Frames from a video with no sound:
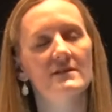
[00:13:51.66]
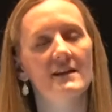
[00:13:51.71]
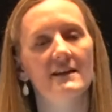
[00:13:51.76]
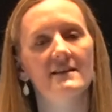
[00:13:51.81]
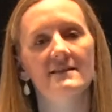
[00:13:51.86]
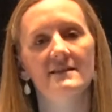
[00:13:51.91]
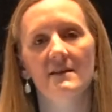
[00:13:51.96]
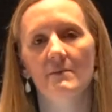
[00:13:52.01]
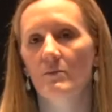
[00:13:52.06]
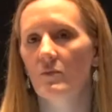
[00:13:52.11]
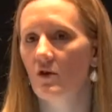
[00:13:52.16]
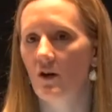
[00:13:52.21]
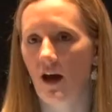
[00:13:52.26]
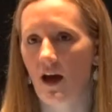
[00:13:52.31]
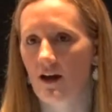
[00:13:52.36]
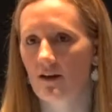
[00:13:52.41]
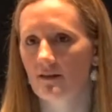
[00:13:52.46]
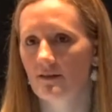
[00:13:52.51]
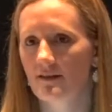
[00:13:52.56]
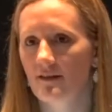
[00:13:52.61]
simple
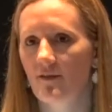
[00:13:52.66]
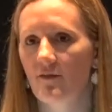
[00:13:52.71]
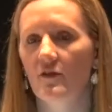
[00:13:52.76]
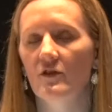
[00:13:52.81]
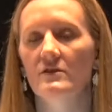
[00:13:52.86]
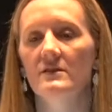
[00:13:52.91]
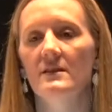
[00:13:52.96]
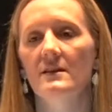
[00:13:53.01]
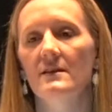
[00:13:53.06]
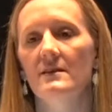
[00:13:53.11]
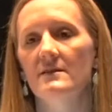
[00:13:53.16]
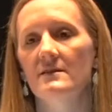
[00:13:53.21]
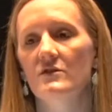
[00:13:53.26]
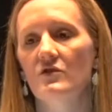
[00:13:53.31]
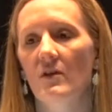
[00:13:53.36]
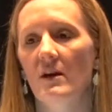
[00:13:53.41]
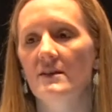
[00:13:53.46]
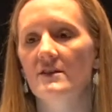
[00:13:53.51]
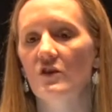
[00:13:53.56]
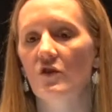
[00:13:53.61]
X versus
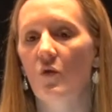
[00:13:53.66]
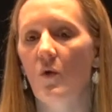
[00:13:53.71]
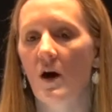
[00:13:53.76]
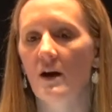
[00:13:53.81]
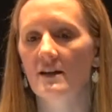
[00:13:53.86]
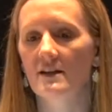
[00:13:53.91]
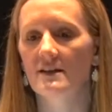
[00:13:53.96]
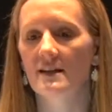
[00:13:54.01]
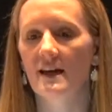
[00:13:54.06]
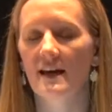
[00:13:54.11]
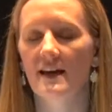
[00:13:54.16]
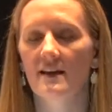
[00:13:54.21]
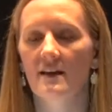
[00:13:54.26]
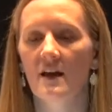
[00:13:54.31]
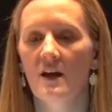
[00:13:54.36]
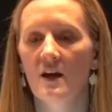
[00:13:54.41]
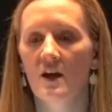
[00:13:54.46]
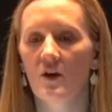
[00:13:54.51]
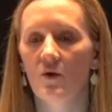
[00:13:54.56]
trying to quantitate.